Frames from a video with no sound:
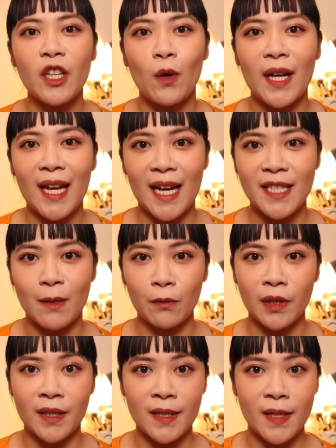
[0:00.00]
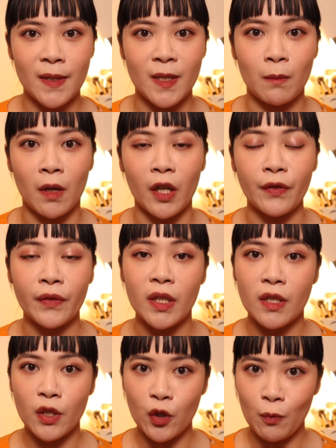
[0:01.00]
though I had some criticism of
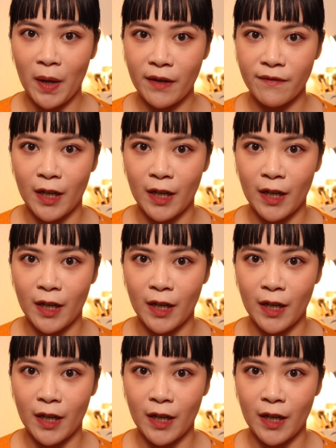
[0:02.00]
this new matte